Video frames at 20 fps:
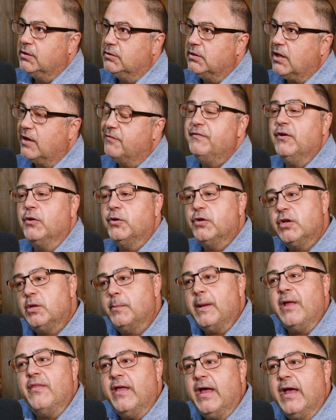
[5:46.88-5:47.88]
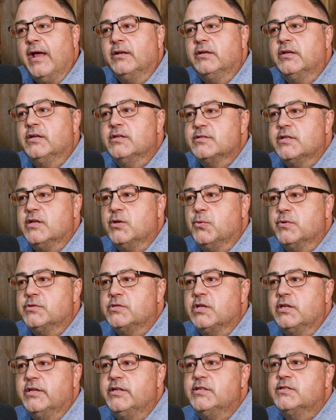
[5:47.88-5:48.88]
I felt good about that because there was
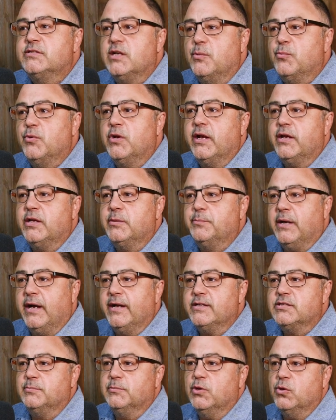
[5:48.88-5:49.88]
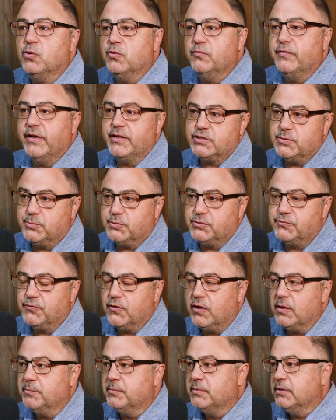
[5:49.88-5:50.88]
at least someone I could buy some local vegetables
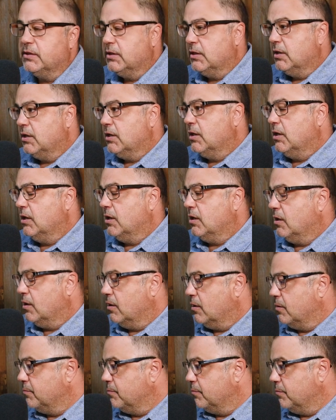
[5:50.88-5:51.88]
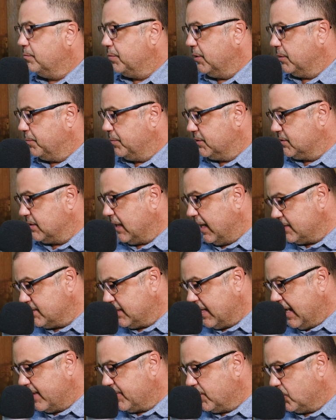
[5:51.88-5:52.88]
from. Um, but besides
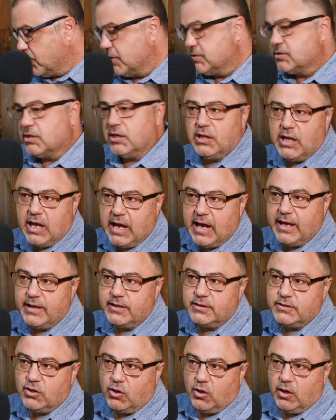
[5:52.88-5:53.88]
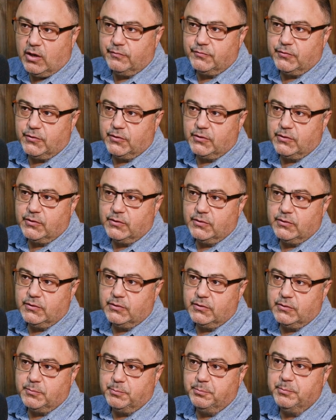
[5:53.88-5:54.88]
that, there wasn't a lot to offer
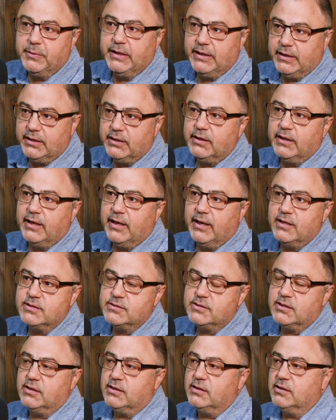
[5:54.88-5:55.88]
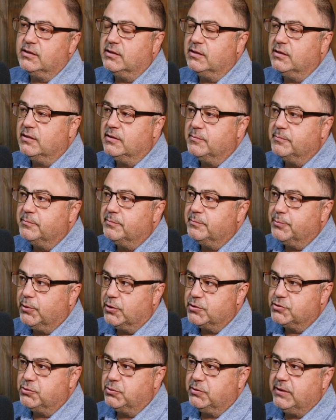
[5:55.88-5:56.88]
me as a um,
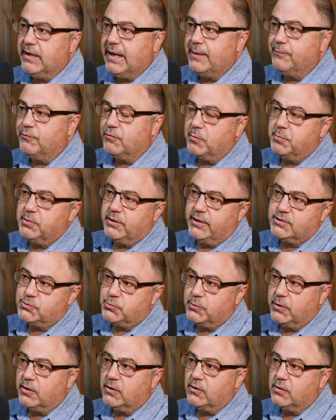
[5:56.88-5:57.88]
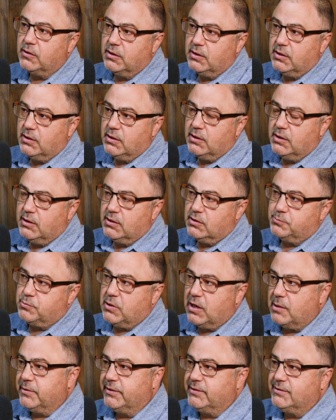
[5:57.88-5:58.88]
person who came from a place where
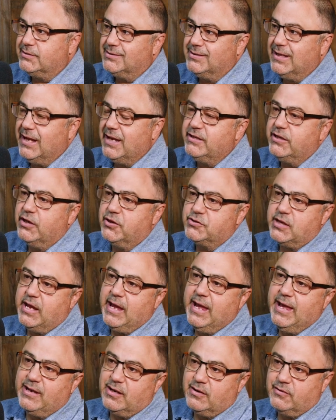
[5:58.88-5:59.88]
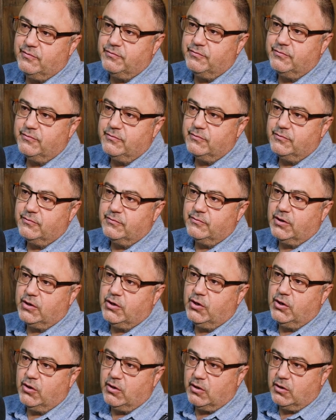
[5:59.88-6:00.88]
probably ten years ahead of the
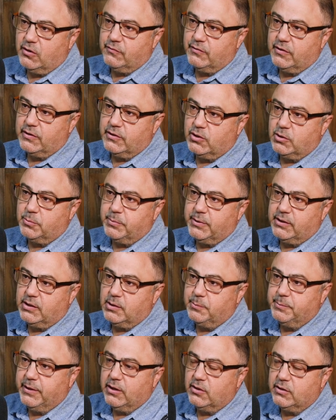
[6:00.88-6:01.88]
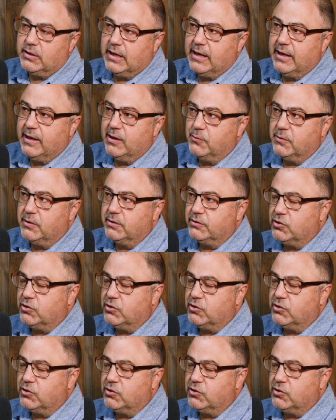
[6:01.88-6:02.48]
curve a little bit compared to Iowa in